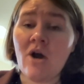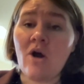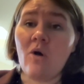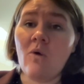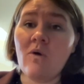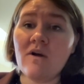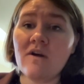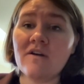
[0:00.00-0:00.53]

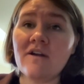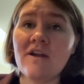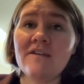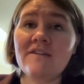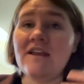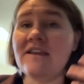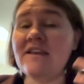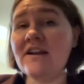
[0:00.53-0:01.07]
or
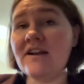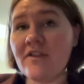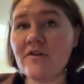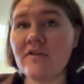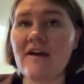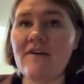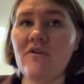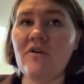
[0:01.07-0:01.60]
taking another
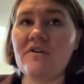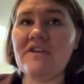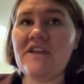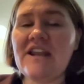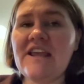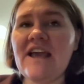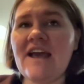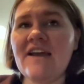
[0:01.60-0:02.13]
level,
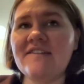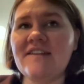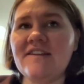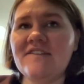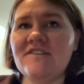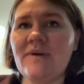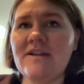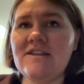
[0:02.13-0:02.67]
getting
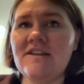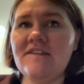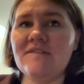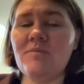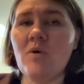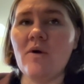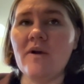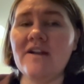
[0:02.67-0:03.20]
access to IT
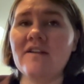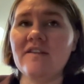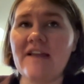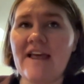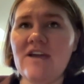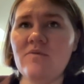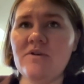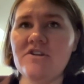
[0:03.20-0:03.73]
support in a
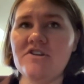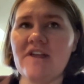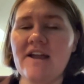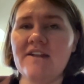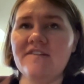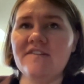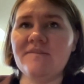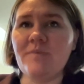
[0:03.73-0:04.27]
language that
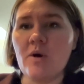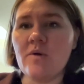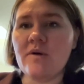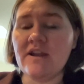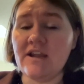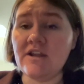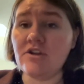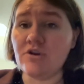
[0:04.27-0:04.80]
is
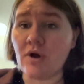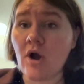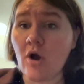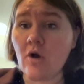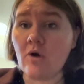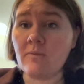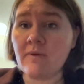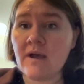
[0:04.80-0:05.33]
spoken in your
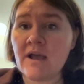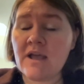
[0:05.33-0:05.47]
home.